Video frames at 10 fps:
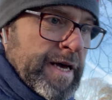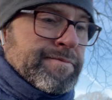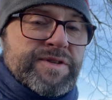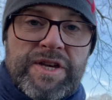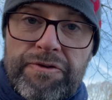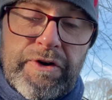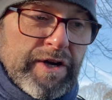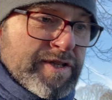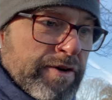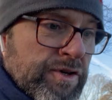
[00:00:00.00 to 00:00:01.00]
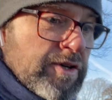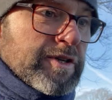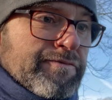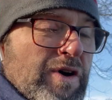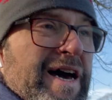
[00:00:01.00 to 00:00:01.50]
so far so good.
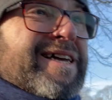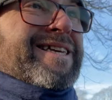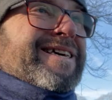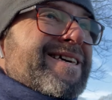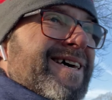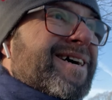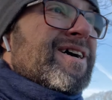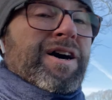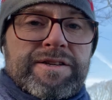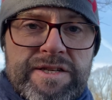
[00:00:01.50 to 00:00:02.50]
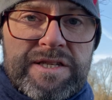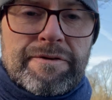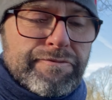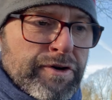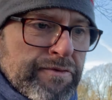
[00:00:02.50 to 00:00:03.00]
I've not had any kind of
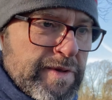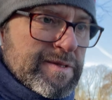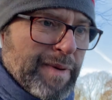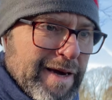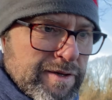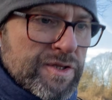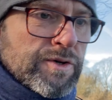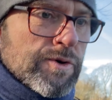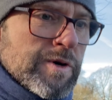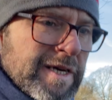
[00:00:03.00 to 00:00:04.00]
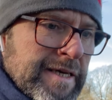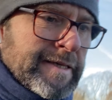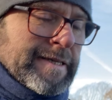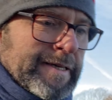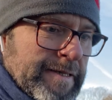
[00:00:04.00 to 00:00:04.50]
discomfort from this pack at all.
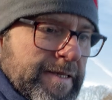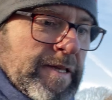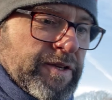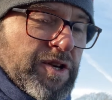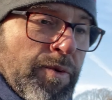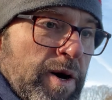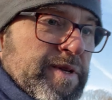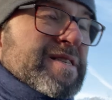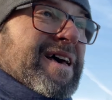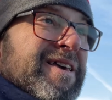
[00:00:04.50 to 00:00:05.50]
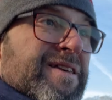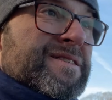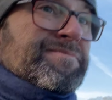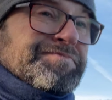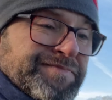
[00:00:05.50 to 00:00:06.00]
So what I would say
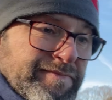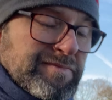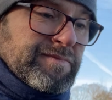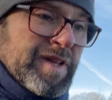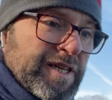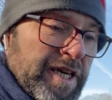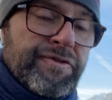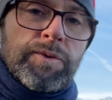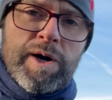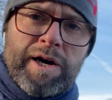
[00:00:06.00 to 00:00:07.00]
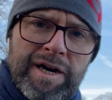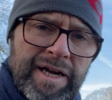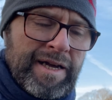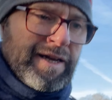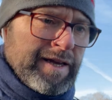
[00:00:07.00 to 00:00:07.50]
is, if you are
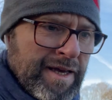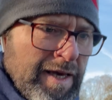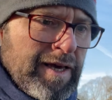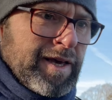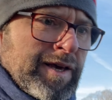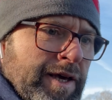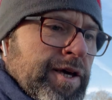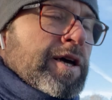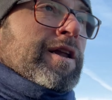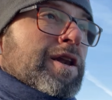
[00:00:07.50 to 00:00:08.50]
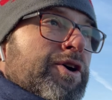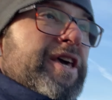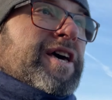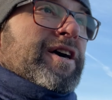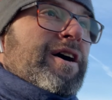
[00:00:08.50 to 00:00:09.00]

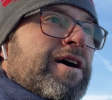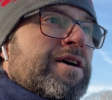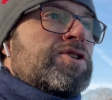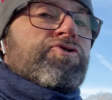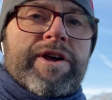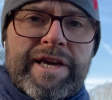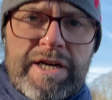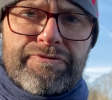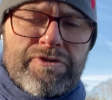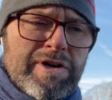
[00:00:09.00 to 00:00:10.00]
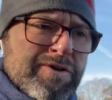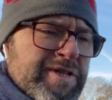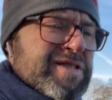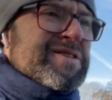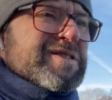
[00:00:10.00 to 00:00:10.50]
looking at training up for a long
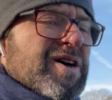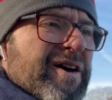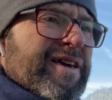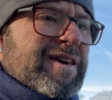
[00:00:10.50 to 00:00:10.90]
distance hike,